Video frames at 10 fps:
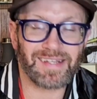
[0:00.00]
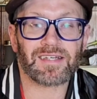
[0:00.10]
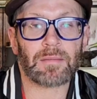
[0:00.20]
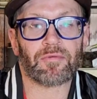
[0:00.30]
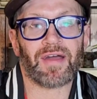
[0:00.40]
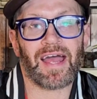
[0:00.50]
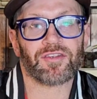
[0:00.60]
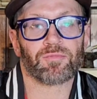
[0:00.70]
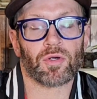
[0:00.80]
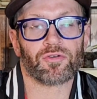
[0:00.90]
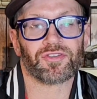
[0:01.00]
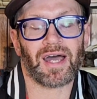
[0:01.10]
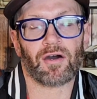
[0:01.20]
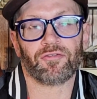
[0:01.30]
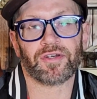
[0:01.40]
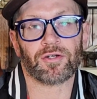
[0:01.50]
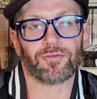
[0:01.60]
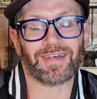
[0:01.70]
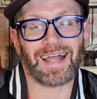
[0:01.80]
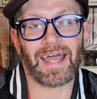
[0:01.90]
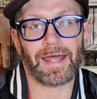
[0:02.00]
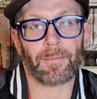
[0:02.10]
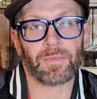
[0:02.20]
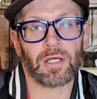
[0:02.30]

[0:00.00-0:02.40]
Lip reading: any type of Hasbro style figures like I am,